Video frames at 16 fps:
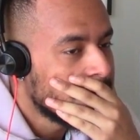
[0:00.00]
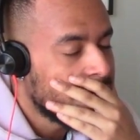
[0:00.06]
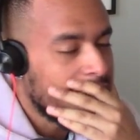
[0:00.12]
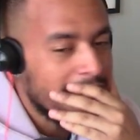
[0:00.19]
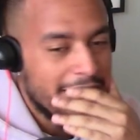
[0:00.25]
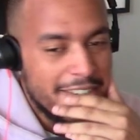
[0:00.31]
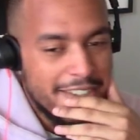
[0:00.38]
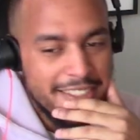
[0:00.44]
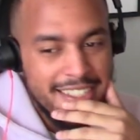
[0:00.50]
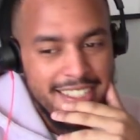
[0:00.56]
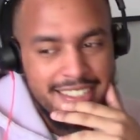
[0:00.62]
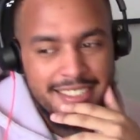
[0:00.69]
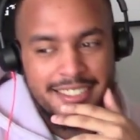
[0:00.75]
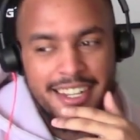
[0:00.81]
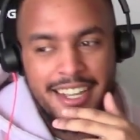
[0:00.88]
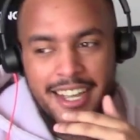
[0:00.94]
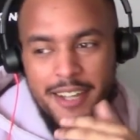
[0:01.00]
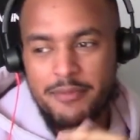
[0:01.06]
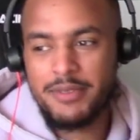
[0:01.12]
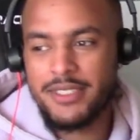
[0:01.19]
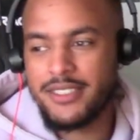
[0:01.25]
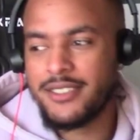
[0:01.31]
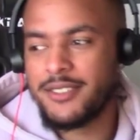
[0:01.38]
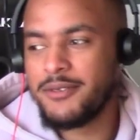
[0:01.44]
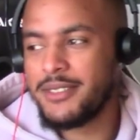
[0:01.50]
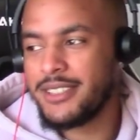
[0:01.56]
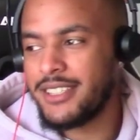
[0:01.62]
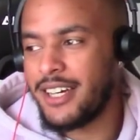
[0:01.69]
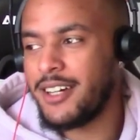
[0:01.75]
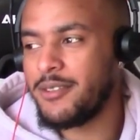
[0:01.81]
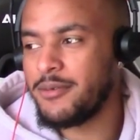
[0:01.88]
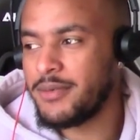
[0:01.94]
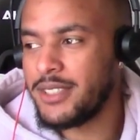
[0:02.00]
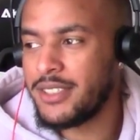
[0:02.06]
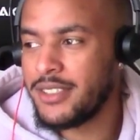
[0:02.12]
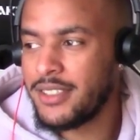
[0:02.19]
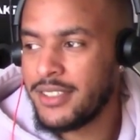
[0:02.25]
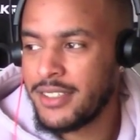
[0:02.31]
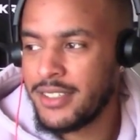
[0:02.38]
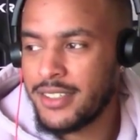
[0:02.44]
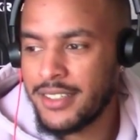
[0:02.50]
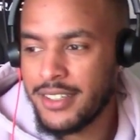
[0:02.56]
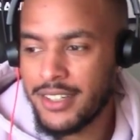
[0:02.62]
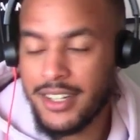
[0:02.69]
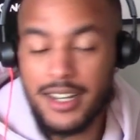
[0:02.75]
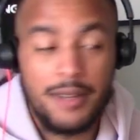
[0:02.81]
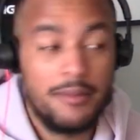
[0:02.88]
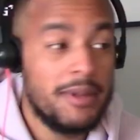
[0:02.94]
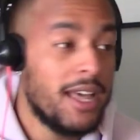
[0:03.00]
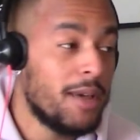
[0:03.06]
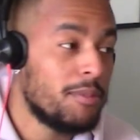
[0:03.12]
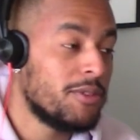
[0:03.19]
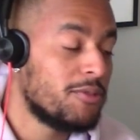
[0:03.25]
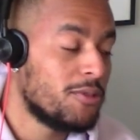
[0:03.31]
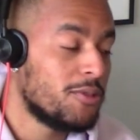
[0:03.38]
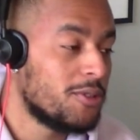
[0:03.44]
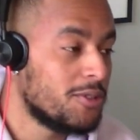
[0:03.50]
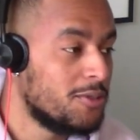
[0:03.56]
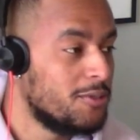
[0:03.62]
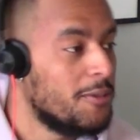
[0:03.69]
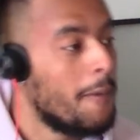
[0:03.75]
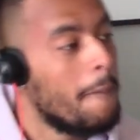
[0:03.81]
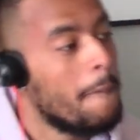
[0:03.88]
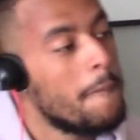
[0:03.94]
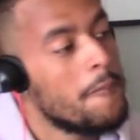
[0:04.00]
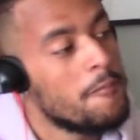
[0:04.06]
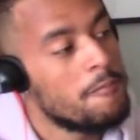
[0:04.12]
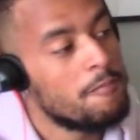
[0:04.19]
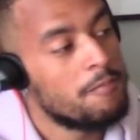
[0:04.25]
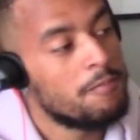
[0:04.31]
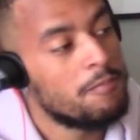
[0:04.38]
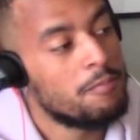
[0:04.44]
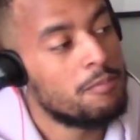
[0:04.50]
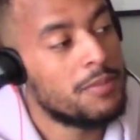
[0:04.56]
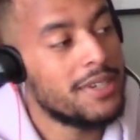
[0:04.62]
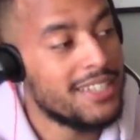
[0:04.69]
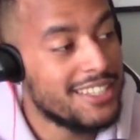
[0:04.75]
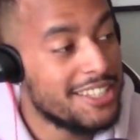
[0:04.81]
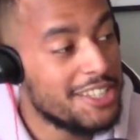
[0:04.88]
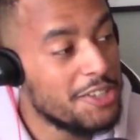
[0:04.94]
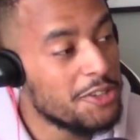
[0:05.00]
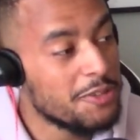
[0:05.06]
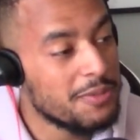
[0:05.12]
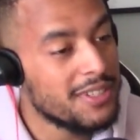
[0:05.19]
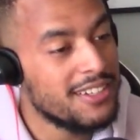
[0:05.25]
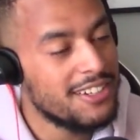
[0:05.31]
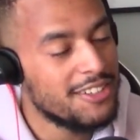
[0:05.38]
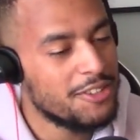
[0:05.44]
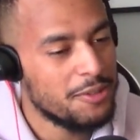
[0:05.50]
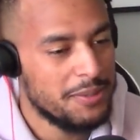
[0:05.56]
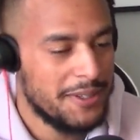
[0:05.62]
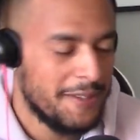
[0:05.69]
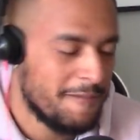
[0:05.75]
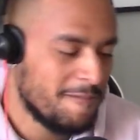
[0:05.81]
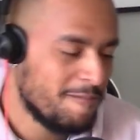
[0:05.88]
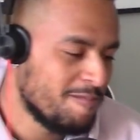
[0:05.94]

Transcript: I heard that you're happy without me. I'm happy for you. But it kills me a little bit.